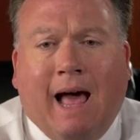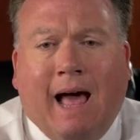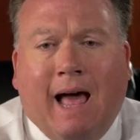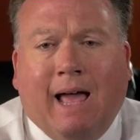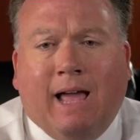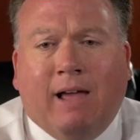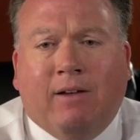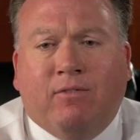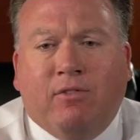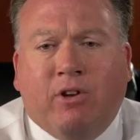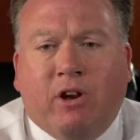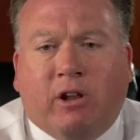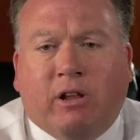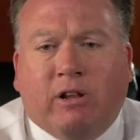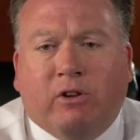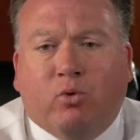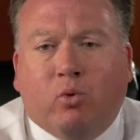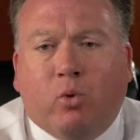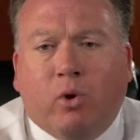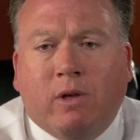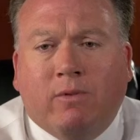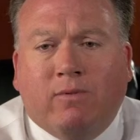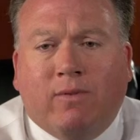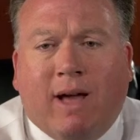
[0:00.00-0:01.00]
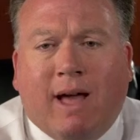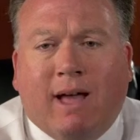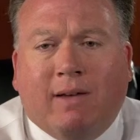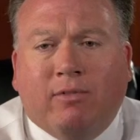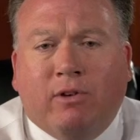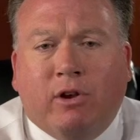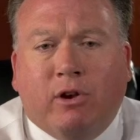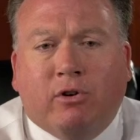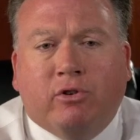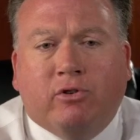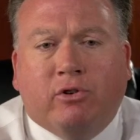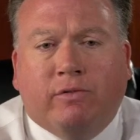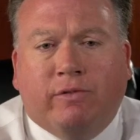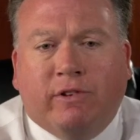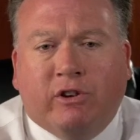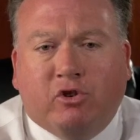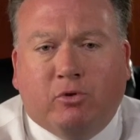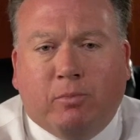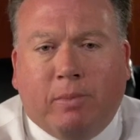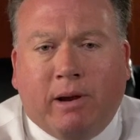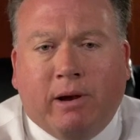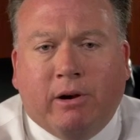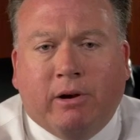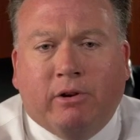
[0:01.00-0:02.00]
I have nearly 25 years of
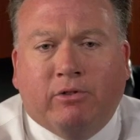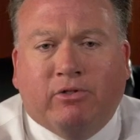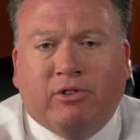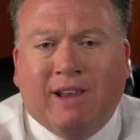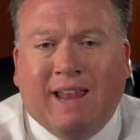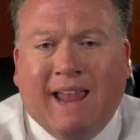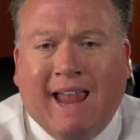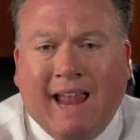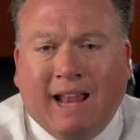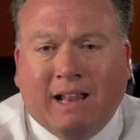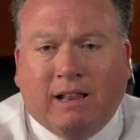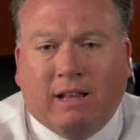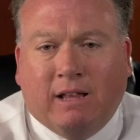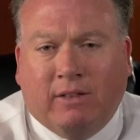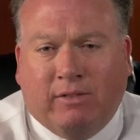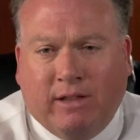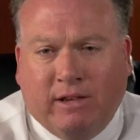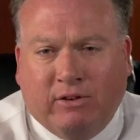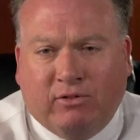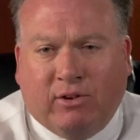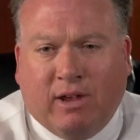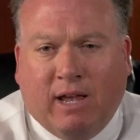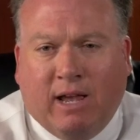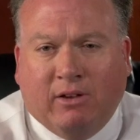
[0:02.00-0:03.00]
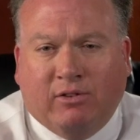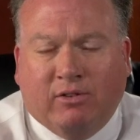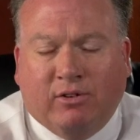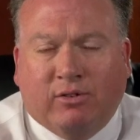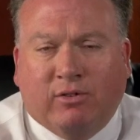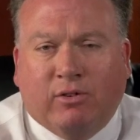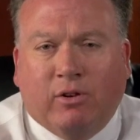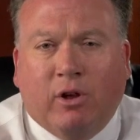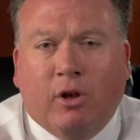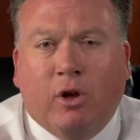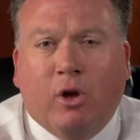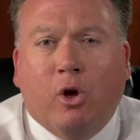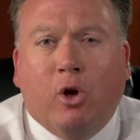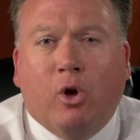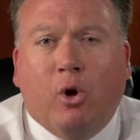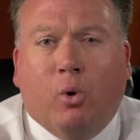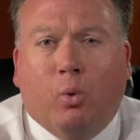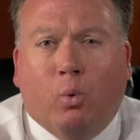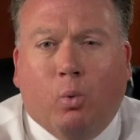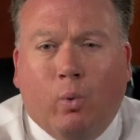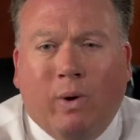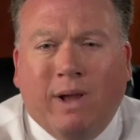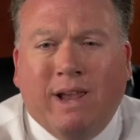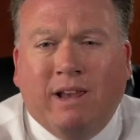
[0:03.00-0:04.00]
experience in handling these cases.
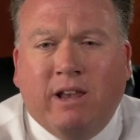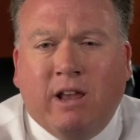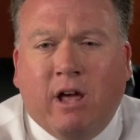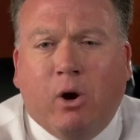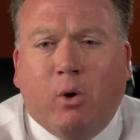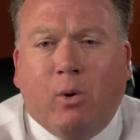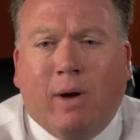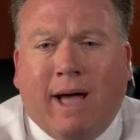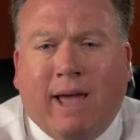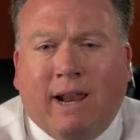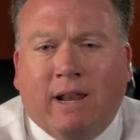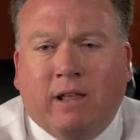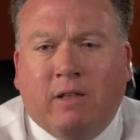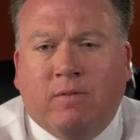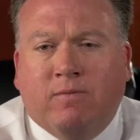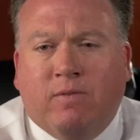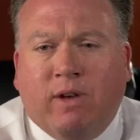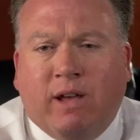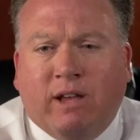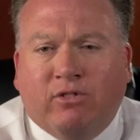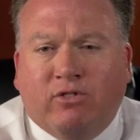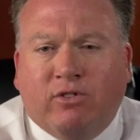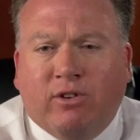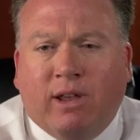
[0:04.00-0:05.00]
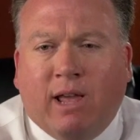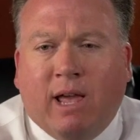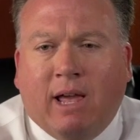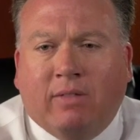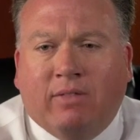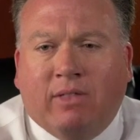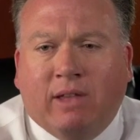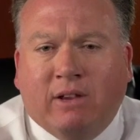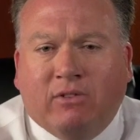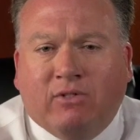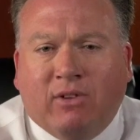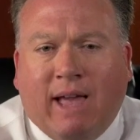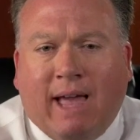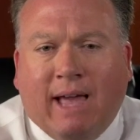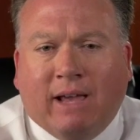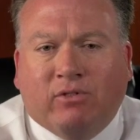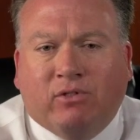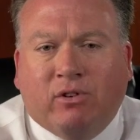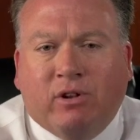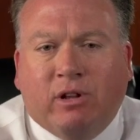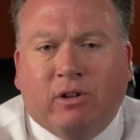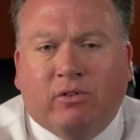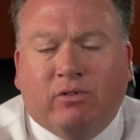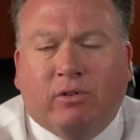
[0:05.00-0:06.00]
We know how to investigate these
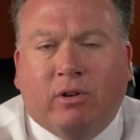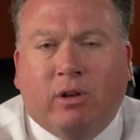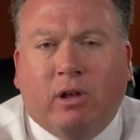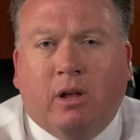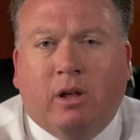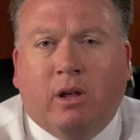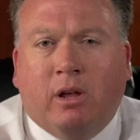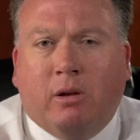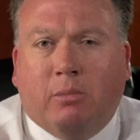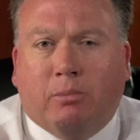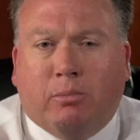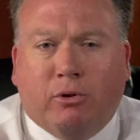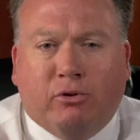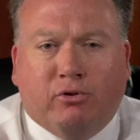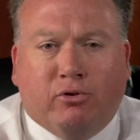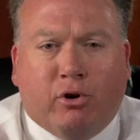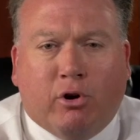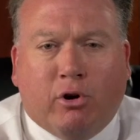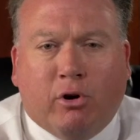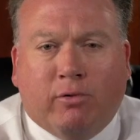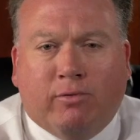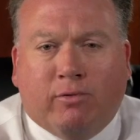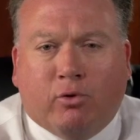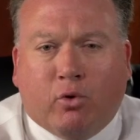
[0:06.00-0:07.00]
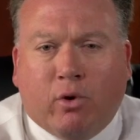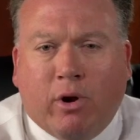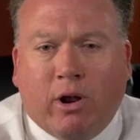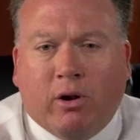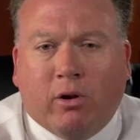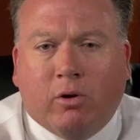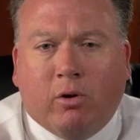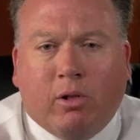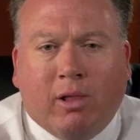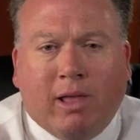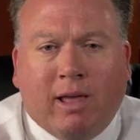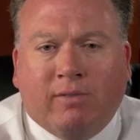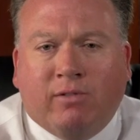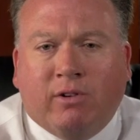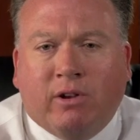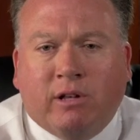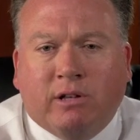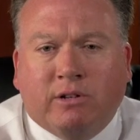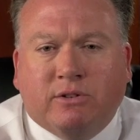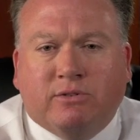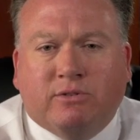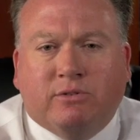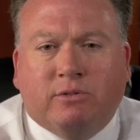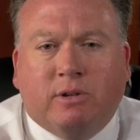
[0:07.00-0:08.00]
accidents, preserve critical
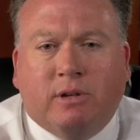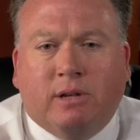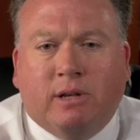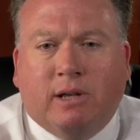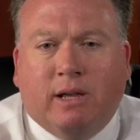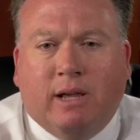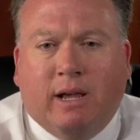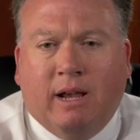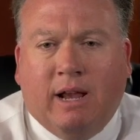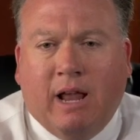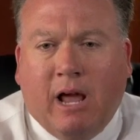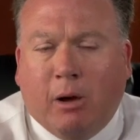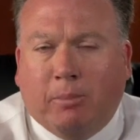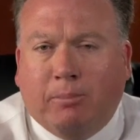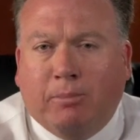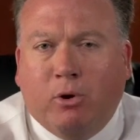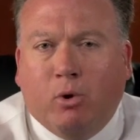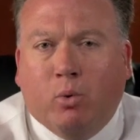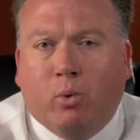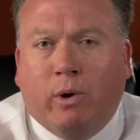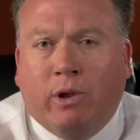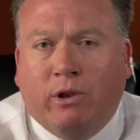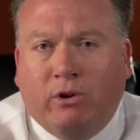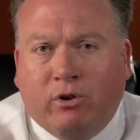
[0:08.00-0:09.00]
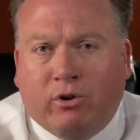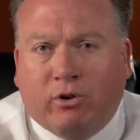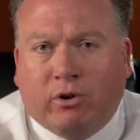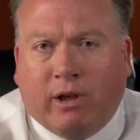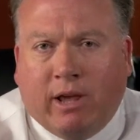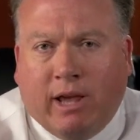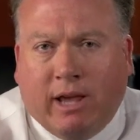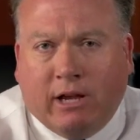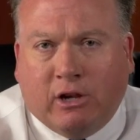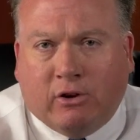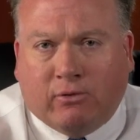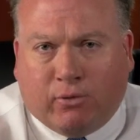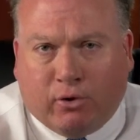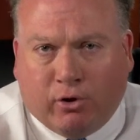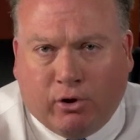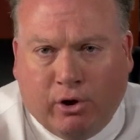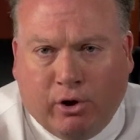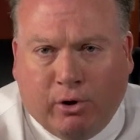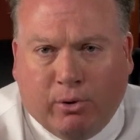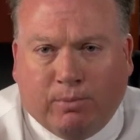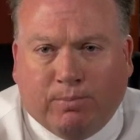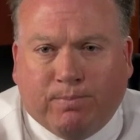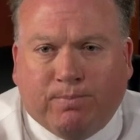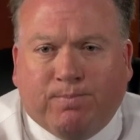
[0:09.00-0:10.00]
evidence, and help you win your case for
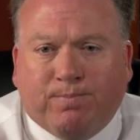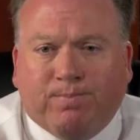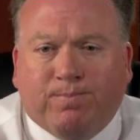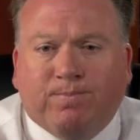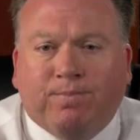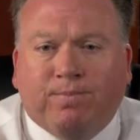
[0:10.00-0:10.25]
you.